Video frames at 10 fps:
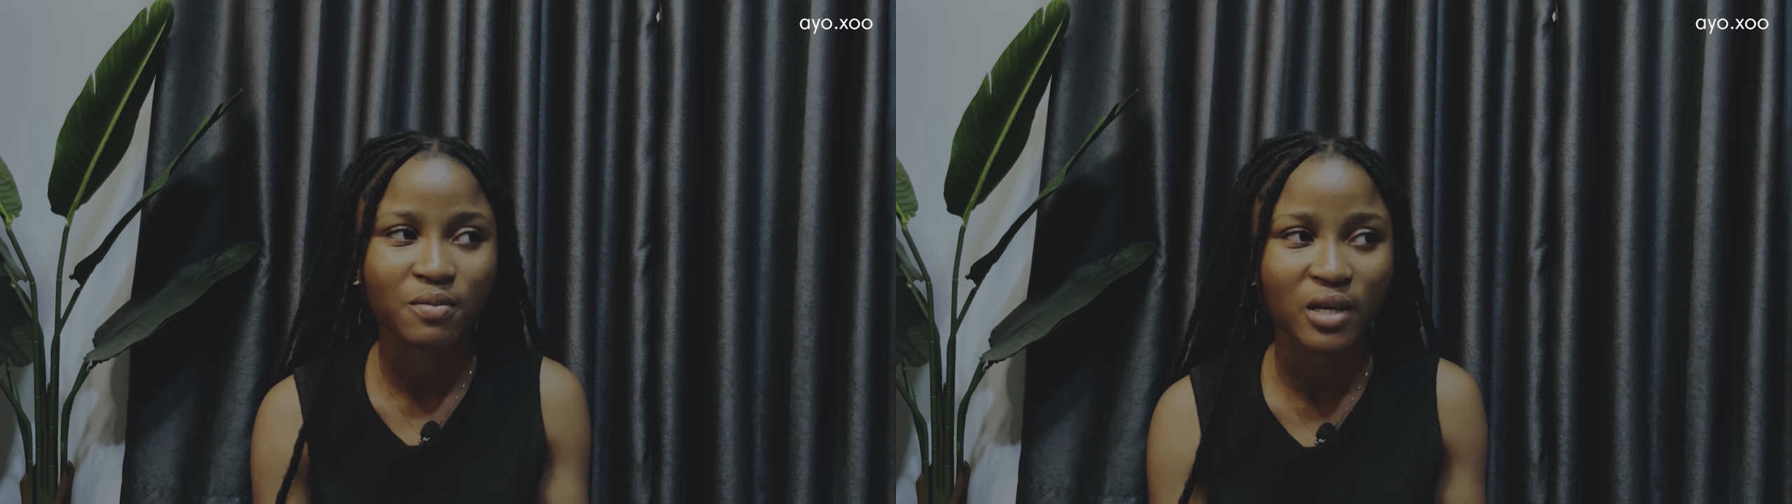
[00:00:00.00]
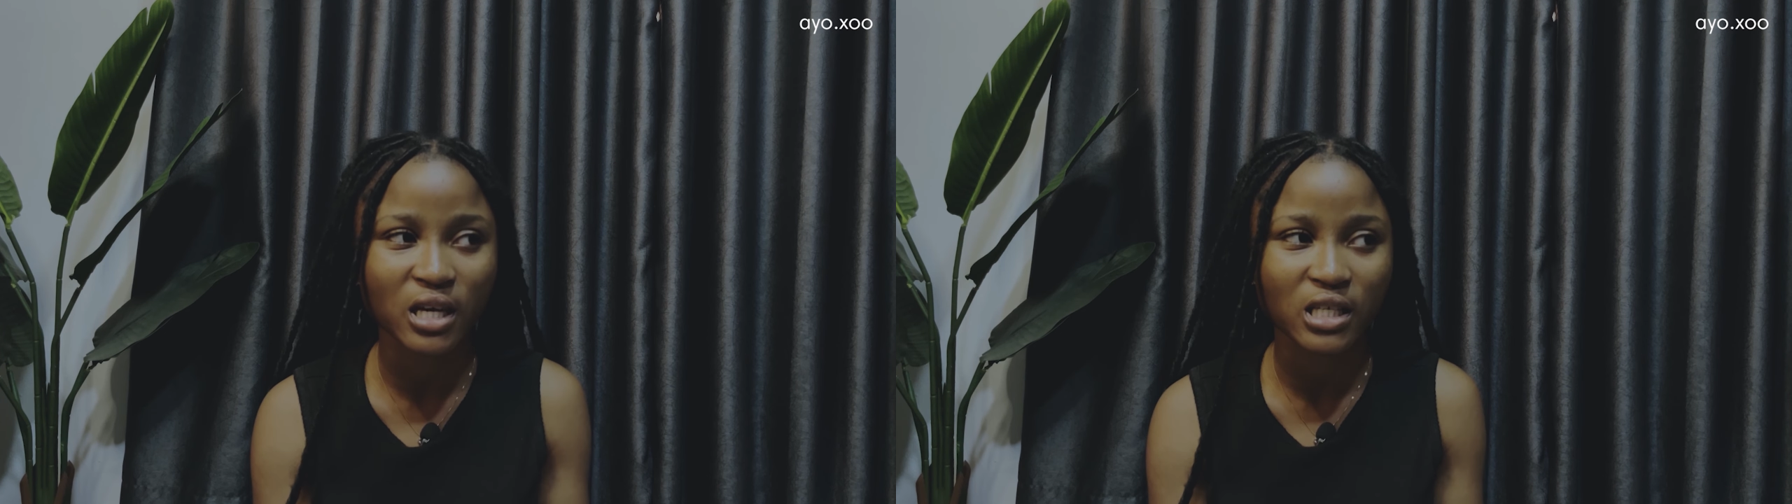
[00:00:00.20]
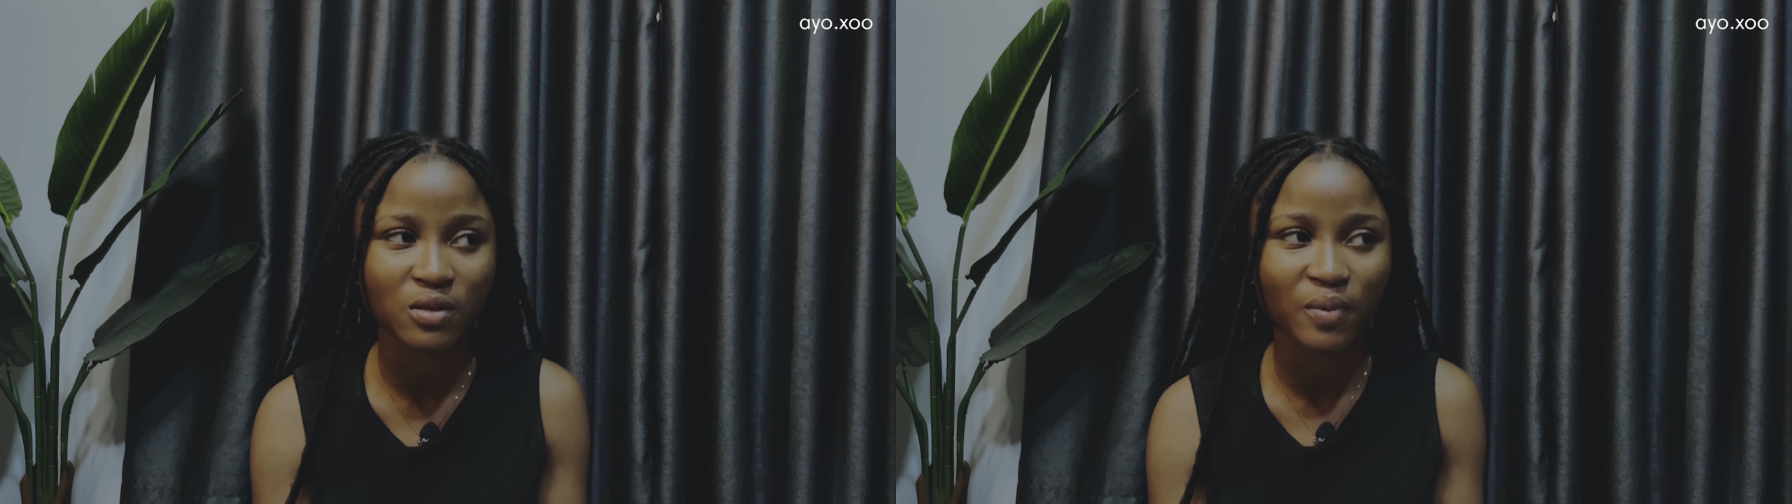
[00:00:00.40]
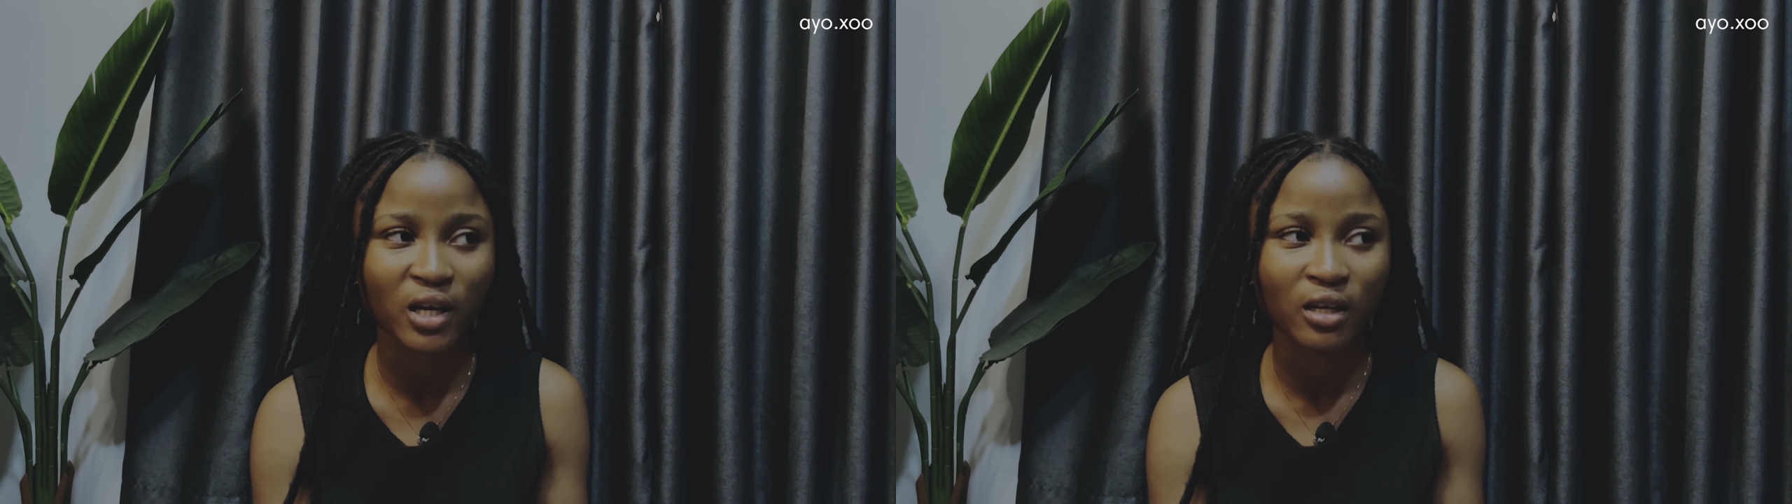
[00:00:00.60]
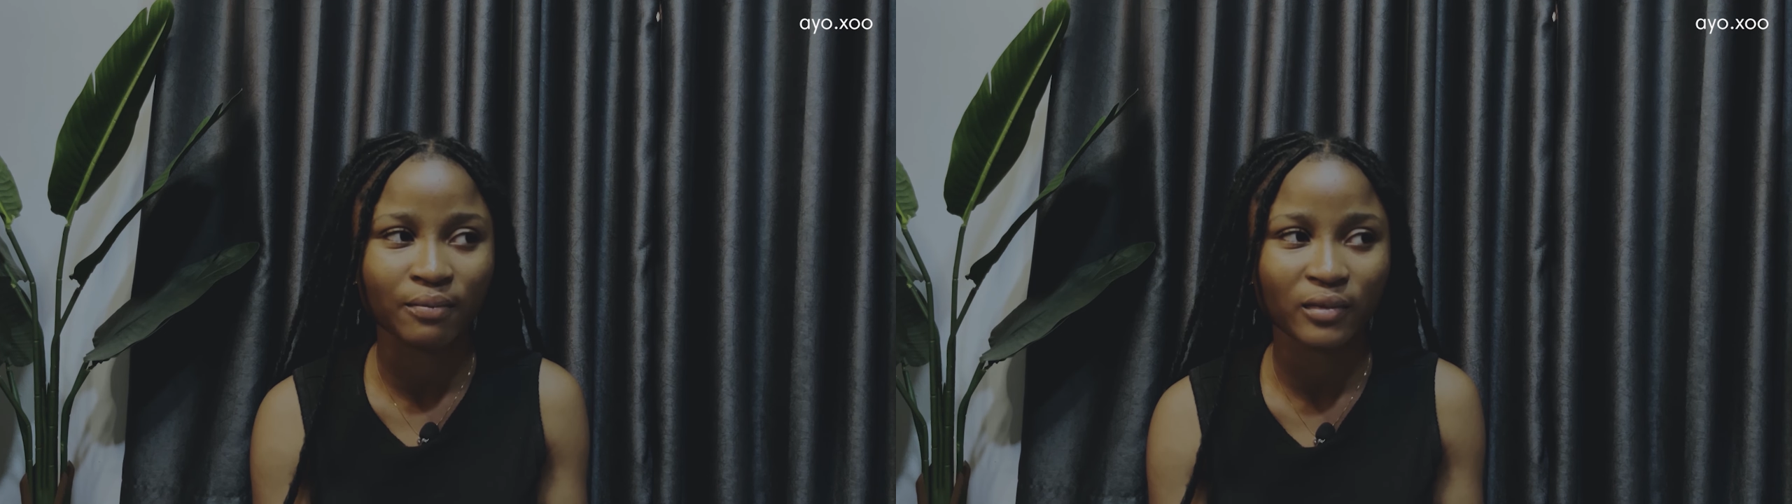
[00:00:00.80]
me is
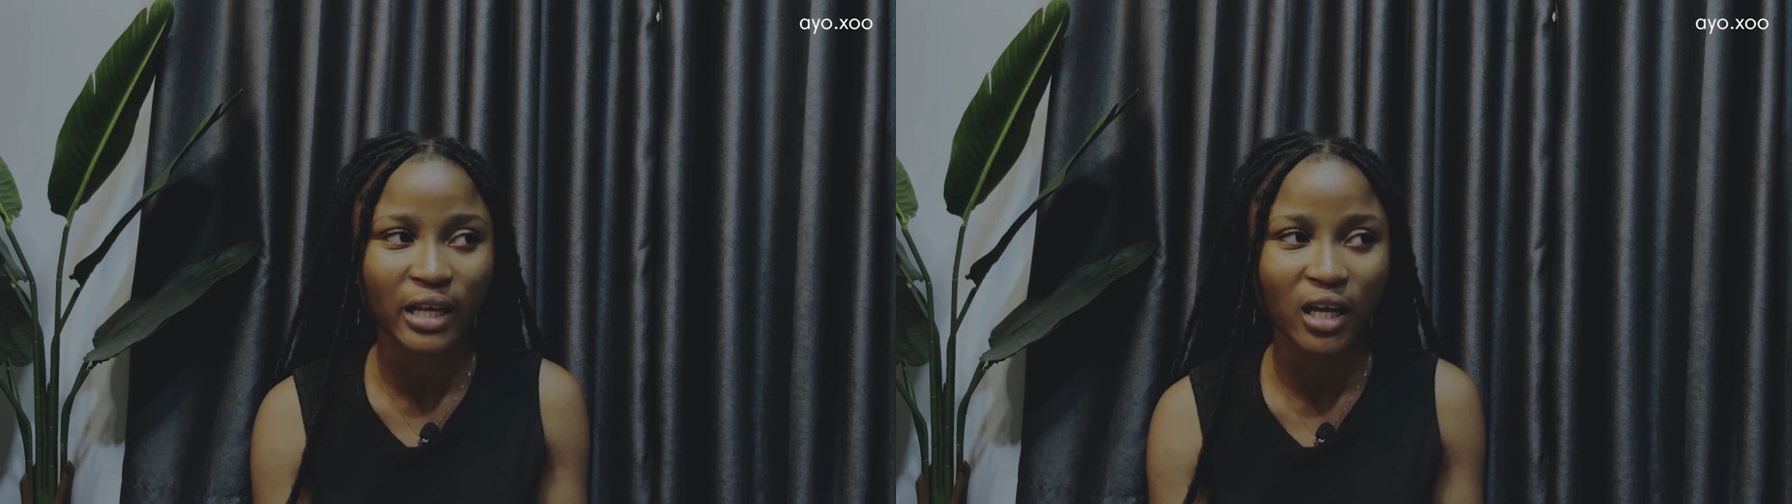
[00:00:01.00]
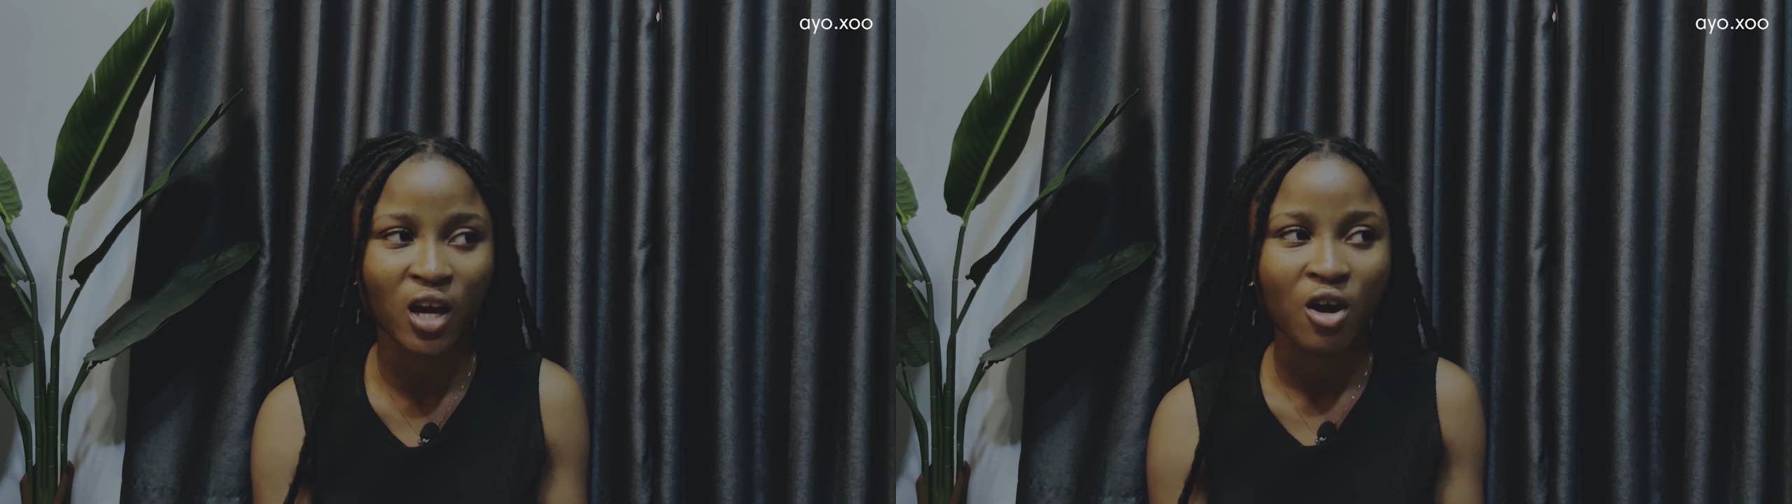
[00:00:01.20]
being like